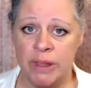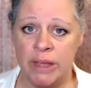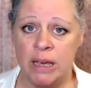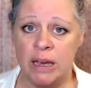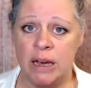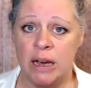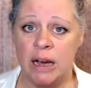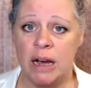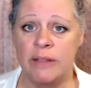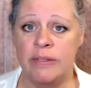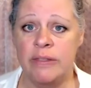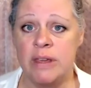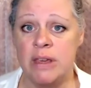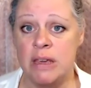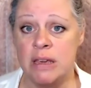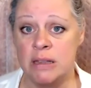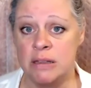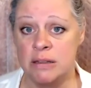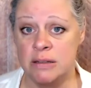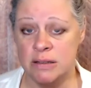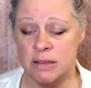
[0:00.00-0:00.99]
on the
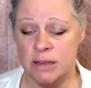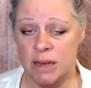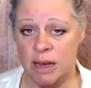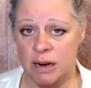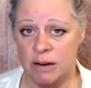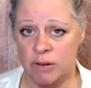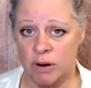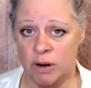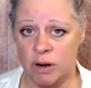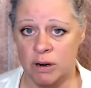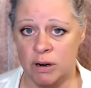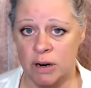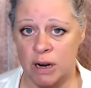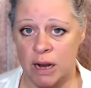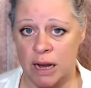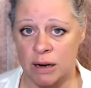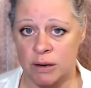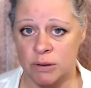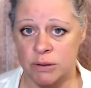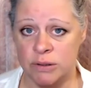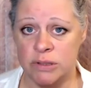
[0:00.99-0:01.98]
inside of our
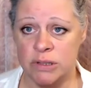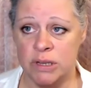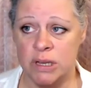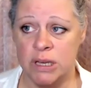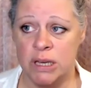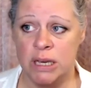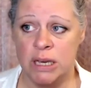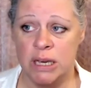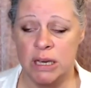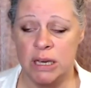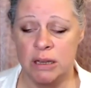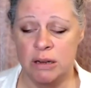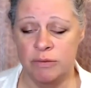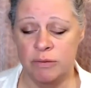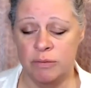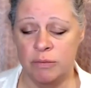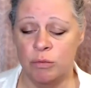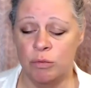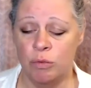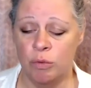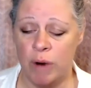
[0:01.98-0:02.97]
house,
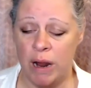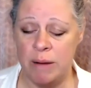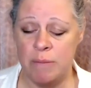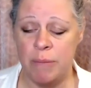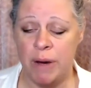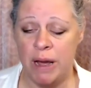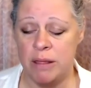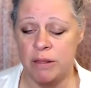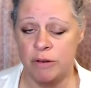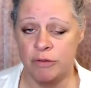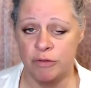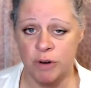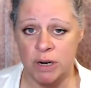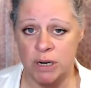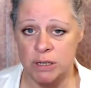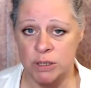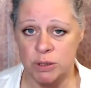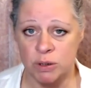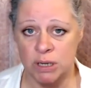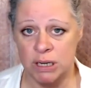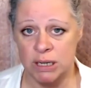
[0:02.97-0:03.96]
right by the front
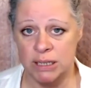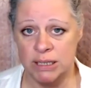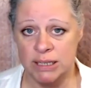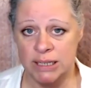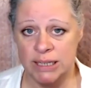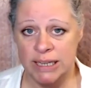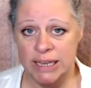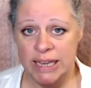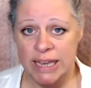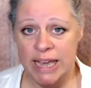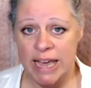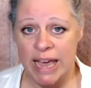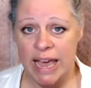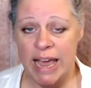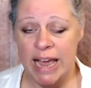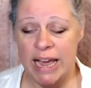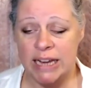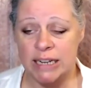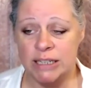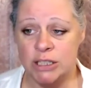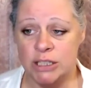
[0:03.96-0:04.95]
door.
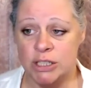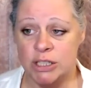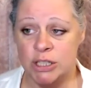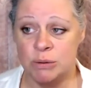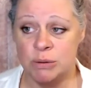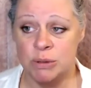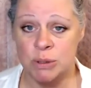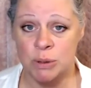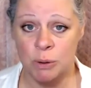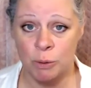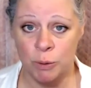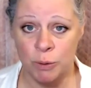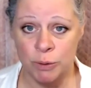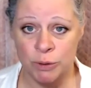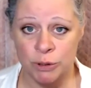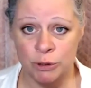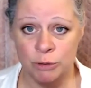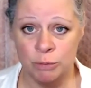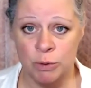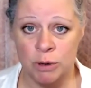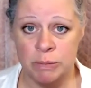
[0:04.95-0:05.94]
And she was an
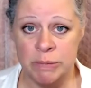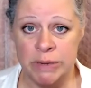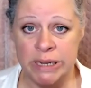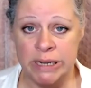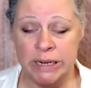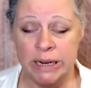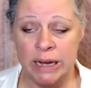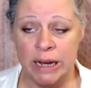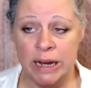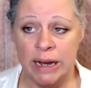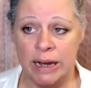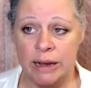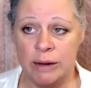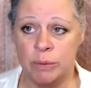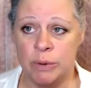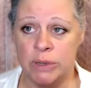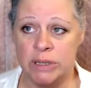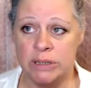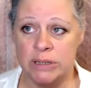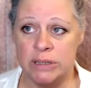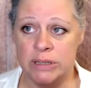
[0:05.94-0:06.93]
older woman. I
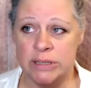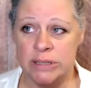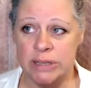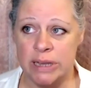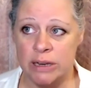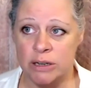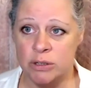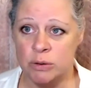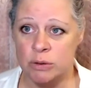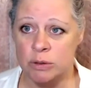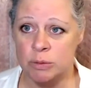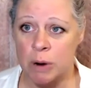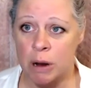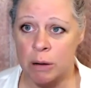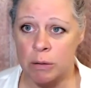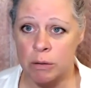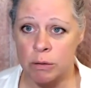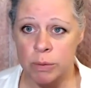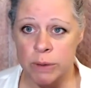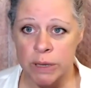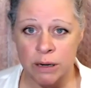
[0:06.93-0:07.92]
would say she was
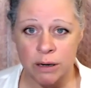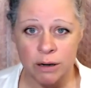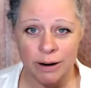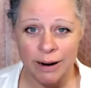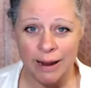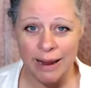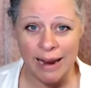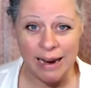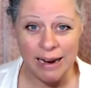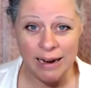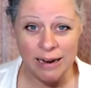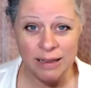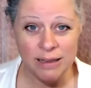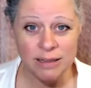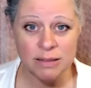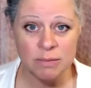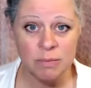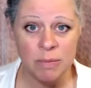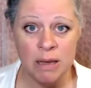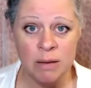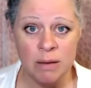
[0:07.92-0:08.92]
probably in her
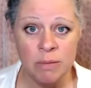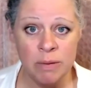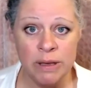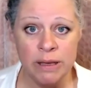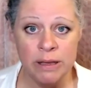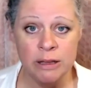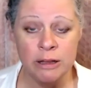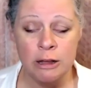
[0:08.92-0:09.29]
80s, maybe,